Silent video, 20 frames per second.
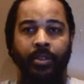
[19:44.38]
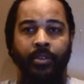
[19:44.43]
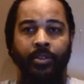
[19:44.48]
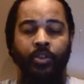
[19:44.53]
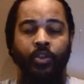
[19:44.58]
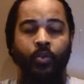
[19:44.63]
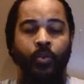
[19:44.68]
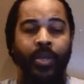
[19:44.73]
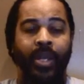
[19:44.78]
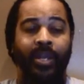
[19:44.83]

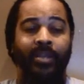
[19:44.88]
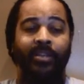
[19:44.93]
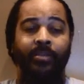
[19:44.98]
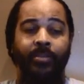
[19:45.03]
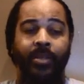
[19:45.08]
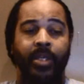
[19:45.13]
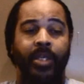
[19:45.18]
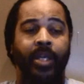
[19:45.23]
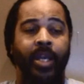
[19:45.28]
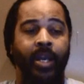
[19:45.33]
So we have to
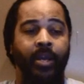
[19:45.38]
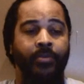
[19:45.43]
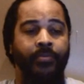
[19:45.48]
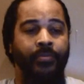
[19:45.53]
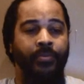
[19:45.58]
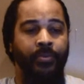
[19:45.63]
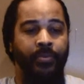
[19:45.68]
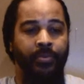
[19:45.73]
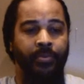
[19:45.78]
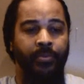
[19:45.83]
be
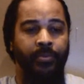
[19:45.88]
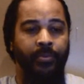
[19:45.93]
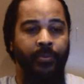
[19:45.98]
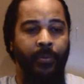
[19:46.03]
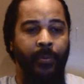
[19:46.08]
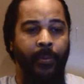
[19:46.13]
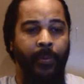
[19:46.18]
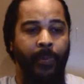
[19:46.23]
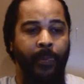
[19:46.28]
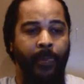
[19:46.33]
careful.
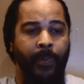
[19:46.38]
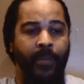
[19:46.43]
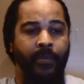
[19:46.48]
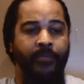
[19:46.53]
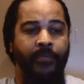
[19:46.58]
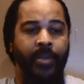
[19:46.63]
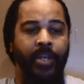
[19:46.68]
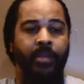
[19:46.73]
If